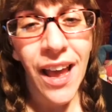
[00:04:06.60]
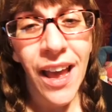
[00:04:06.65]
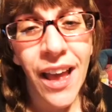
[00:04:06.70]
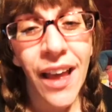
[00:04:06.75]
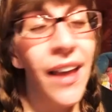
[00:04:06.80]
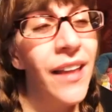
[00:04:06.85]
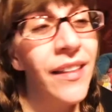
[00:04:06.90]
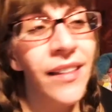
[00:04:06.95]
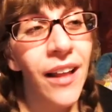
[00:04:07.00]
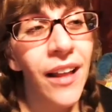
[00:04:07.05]

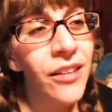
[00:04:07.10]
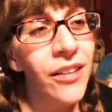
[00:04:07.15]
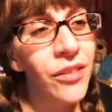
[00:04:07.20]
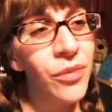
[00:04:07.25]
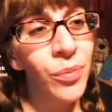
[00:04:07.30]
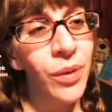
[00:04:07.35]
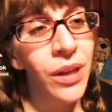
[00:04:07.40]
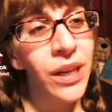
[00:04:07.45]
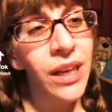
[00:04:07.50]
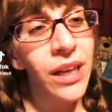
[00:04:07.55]
that's when
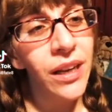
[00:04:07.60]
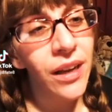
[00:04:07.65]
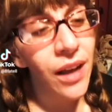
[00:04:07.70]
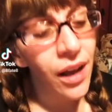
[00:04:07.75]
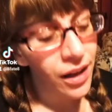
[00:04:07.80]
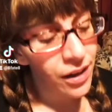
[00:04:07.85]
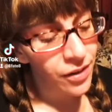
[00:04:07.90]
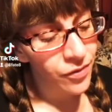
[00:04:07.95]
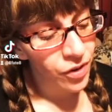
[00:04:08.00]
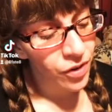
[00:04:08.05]
it kind of
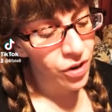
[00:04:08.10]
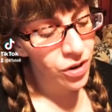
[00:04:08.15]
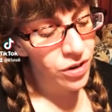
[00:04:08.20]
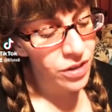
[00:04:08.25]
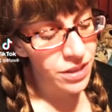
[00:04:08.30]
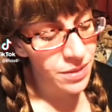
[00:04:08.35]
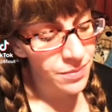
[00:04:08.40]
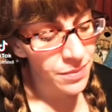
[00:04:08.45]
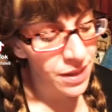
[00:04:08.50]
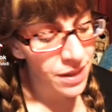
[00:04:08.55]
occurred to me
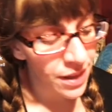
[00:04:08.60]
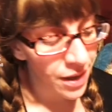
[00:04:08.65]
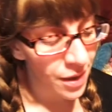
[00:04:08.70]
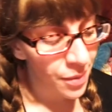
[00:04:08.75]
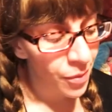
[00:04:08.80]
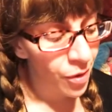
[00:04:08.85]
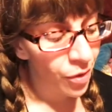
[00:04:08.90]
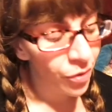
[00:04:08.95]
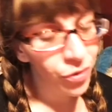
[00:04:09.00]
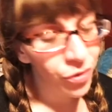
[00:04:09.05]
that I'm
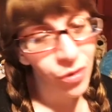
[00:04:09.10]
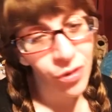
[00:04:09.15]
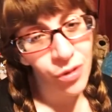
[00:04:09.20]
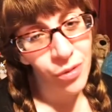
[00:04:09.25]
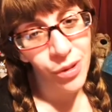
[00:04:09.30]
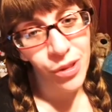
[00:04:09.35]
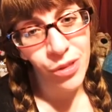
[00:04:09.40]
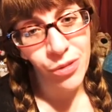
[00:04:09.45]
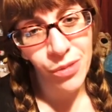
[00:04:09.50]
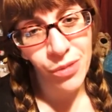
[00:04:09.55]
also going through a
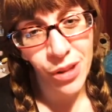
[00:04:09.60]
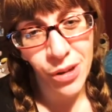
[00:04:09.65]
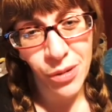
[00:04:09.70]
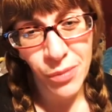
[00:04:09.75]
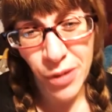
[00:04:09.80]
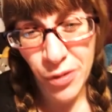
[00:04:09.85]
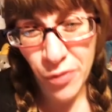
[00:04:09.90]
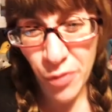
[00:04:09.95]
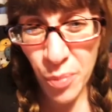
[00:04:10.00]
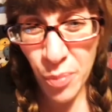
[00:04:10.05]
little bit of
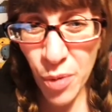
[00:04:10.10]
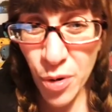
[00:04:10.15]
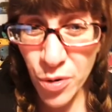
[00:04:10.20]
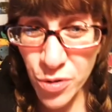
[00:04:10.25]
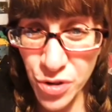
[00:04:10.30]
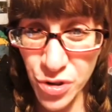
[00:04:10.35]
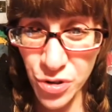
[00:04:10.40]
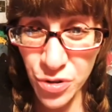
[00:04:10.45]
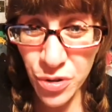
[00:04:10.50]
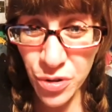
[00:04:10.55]
emotional
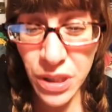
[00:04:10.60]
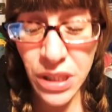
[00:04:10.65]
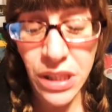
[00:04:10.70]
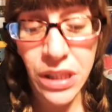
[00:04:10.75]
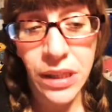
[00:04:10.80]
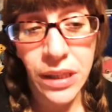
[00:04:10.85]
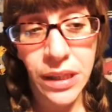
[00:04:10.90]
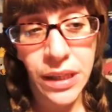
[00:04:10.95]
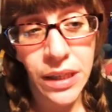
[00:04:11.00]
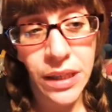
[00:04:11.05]

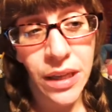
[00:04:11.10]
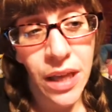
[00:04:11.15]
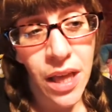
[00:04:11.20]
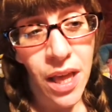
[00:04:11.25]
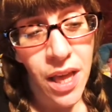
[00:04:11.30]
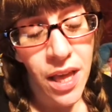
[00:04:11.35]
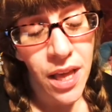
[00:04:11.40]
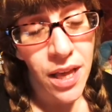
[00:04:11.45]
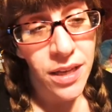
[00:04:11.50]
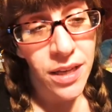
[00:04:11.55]
healing
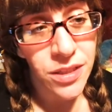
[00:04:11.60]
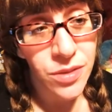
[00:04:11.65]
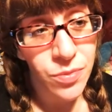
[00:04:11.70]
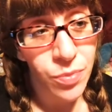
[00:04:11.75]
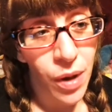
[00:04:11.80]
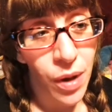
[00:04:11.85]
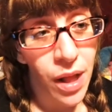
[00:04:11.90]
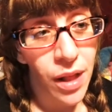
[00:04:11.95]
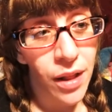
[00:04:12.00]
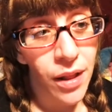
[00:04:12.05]
as well.
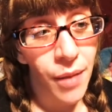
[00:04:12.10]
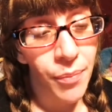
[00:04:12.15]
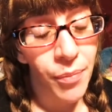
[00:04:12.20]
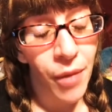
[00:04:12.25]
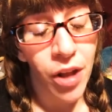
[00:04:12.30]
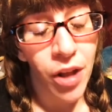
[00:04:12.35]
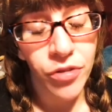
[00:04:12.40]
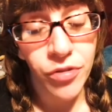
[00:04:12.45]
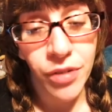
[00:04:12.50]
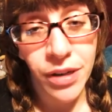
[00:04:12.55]
I'm not trying
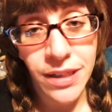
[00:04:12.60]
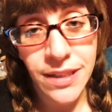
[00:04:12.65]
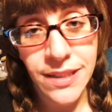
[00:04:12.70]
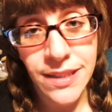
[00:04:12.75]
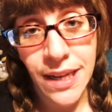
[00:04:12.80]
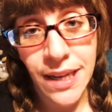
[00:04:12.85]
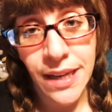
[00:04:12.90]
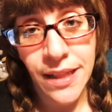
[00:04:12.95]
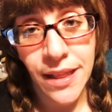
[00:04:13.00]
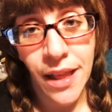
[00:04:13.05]
to say
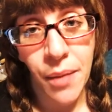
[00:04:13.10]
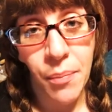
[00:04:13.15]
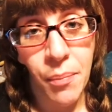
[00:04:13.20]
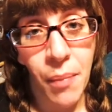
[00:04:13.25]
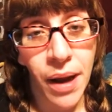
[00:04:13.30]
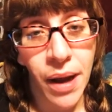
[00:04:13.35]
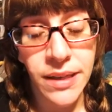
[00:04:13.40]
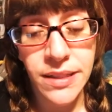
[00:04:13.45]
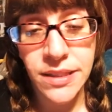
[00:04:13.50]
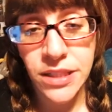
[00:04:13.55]
that my
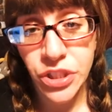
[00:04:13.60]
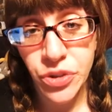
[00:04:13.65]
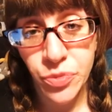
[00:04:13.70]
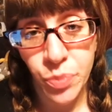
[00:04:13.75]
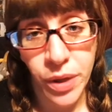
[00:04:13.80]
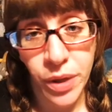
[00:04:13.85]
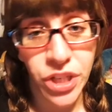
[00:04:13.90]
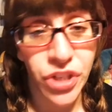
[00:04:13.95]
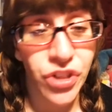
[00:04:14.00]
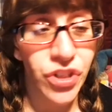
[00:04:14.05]

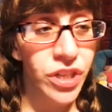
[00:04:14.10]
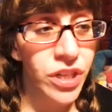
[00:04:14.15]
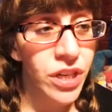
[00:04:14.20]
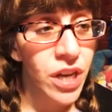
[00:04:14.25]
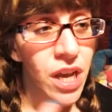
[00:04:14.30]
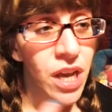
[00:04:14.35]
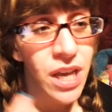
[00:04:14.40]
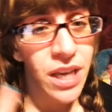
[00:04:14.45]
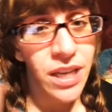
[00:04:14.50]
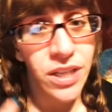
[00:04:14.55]
situation
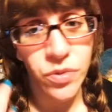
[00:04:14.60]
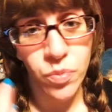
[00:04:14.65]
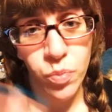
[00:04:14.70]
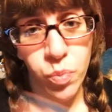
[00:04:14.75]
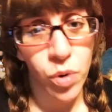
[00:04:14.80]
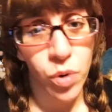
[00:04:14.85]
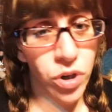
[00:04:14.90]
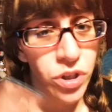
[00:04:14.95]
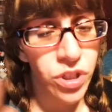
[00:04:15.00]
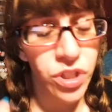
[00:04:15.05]
is worse
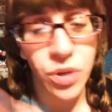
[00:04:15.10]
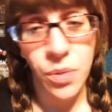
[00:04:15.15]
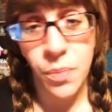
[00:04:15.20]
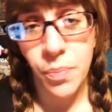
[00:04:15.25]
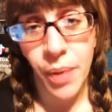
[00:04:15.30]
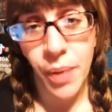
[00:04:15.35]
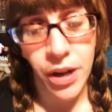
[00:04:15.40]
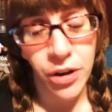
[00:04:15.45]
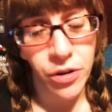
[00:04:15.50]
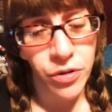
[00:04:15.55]
or better
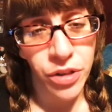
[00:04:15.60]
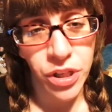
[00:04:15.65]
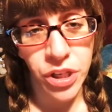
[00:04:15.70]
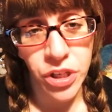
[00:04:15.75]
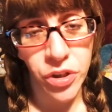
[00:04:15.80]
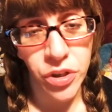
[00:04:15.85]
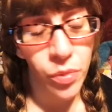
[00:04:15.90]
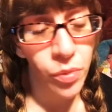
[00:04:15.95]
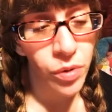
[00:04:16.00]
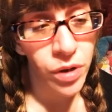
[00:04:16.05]
than
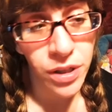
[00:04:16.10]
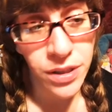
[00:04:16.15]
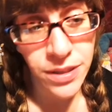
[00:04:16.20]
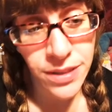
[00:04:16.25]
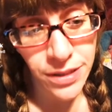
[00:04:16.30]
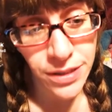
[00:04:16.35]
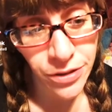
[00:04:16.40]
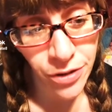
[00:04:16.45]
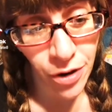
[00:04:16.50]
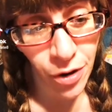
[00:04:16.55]
yours. You
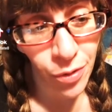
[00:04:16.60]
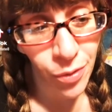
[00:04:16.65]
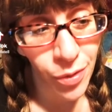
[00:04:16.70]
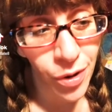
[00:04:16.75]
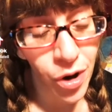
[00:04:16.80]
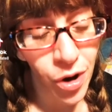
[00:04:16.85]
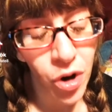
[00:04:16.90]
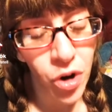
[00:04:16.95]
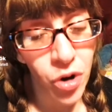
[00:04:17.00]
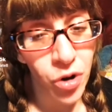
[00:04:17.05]
know,
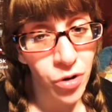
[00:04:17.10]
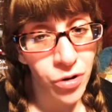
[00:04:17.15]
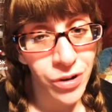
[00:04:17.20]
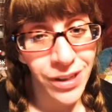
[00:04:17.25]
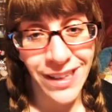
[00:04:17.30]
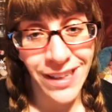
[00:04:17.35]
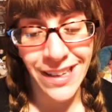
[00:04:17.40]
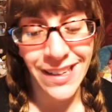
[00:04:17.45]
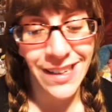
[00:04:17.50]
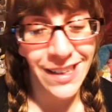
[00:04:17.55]
hurting and
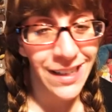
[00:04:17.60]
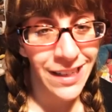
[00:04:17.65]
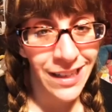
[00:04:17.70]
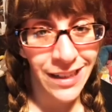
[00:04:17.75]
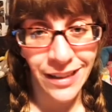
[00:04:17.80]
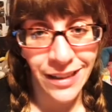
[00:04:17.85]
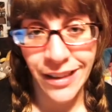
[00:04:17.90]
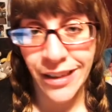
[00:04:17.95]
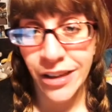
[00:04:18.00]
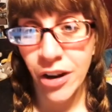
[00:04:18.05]
healing
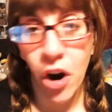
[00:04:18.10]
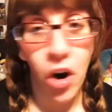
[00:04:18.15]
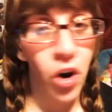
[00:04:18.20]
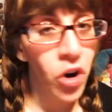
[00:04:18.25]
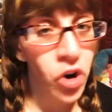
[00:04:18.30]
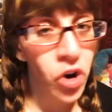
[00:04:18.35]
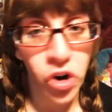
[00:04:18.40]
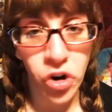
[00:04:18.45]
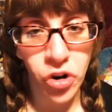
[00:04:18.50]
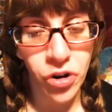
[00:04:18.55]
are
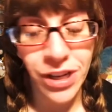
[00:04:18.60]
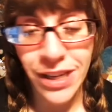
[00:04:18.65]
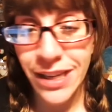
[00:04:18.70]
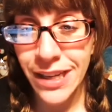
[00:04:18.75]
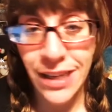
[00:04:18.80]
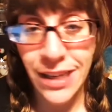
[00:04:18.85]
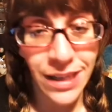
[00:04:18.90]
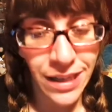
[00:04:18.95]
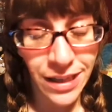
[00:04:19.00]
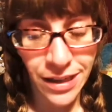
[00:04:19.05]
hurting and
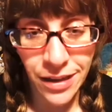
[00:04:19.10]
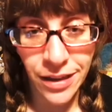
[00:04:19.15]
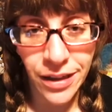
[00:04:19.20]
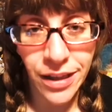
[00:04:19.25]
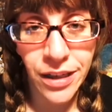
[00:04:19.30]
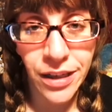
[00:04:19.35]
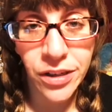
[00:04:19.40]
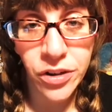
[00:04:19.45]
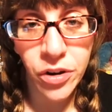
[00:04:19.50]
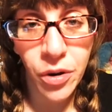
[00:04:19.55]
healing no
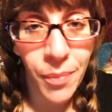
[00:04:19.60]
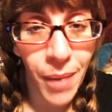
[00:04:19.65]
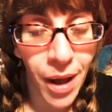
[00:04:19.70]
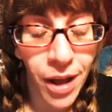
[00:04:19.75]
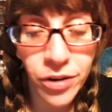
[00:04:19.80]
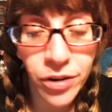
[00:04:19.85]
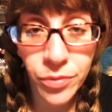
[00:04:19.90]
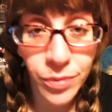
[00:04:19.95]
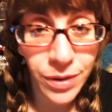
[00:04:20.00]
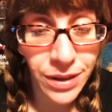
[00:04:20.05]
matter what
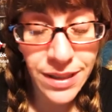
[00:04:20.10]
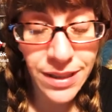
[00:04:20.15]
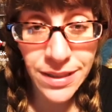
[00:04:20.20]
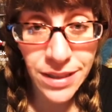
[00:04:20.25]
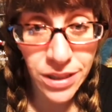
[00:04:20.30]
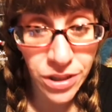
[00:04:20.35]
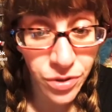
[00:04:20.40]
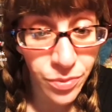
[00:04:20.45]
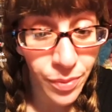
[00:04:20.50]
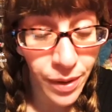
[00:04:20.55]
the
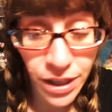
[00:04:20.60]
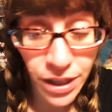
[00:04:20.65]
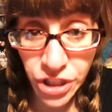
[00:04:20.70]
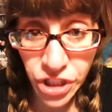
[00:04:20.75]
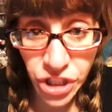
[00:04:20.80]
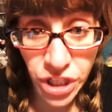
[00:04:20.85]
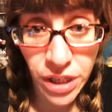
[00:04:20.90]
situation.